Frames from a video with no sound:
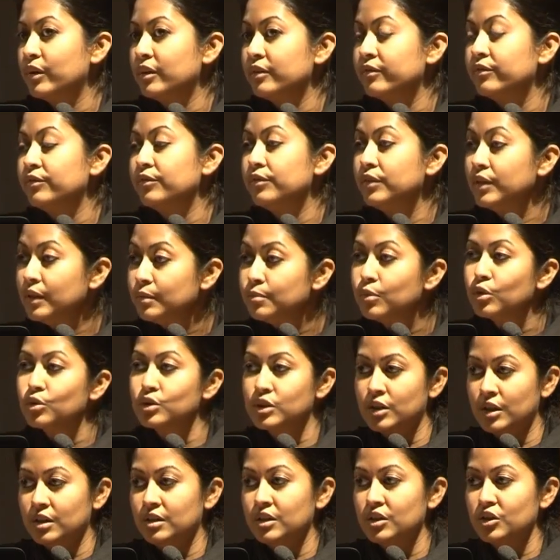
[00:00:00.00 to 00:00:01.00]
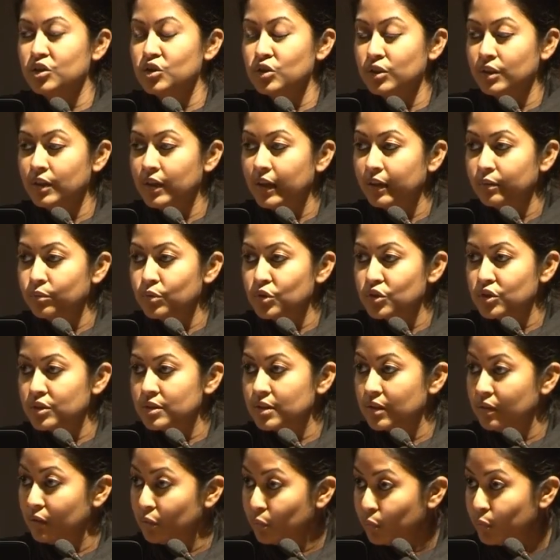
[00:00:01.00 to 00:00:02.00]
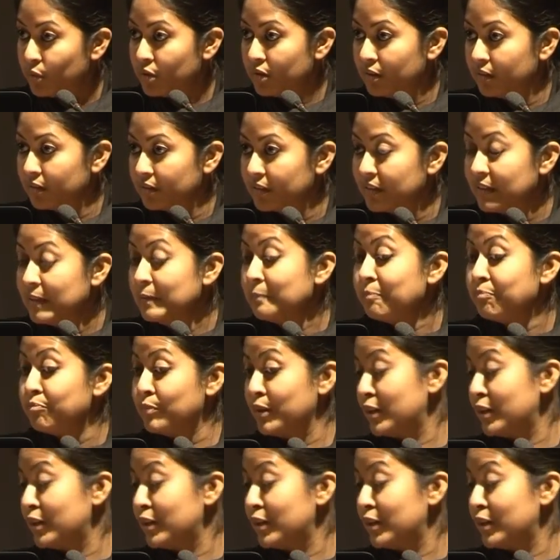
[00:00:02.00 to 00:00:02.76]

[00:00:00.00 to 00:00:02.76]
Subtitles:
one of the most endangered languages in the world.